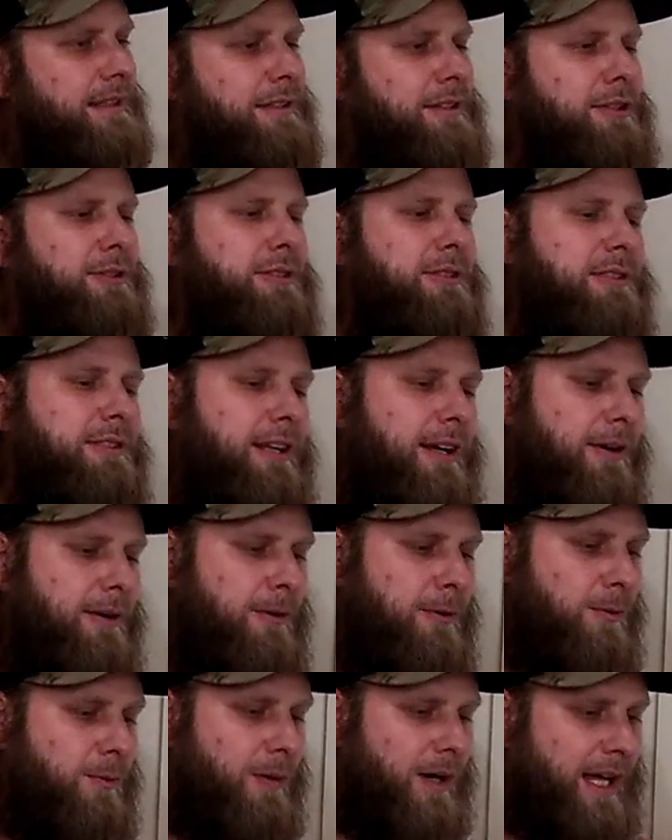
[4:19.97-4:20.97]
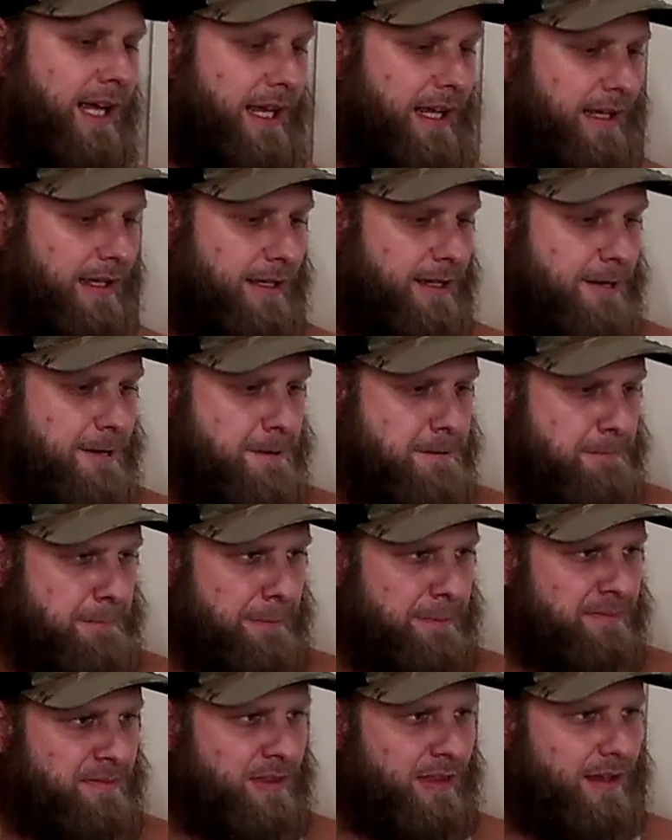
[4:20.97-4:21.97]
There's no way.
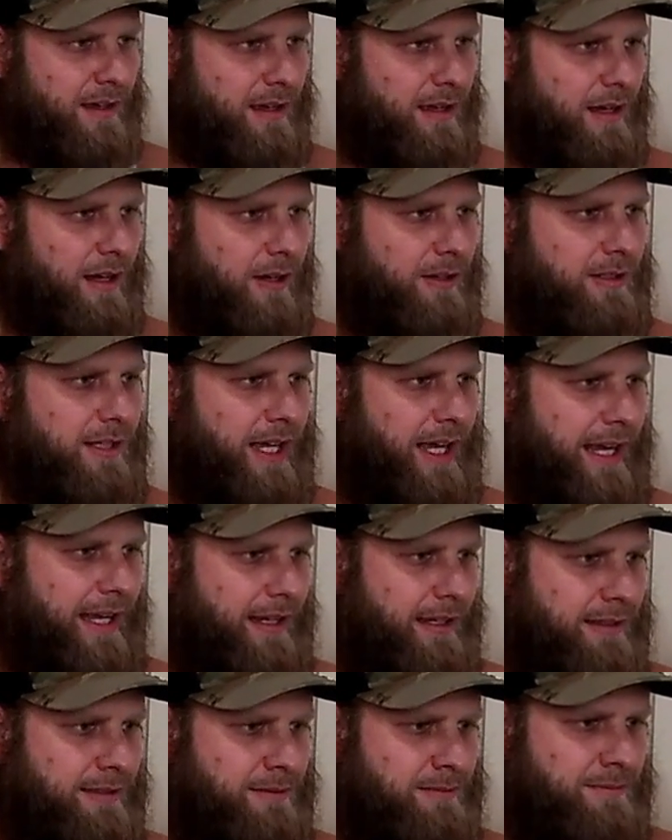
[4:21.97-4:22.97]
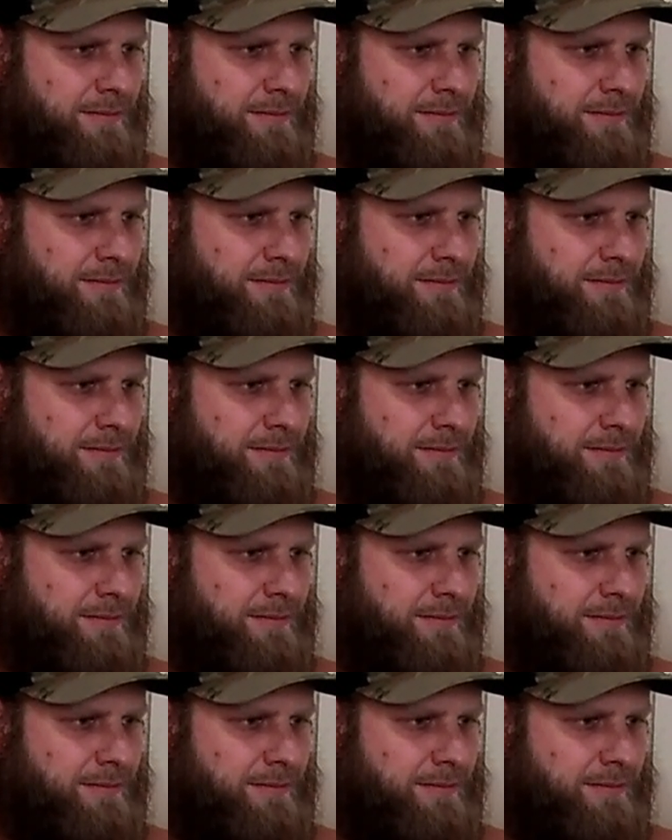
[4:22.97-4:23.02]
Okay.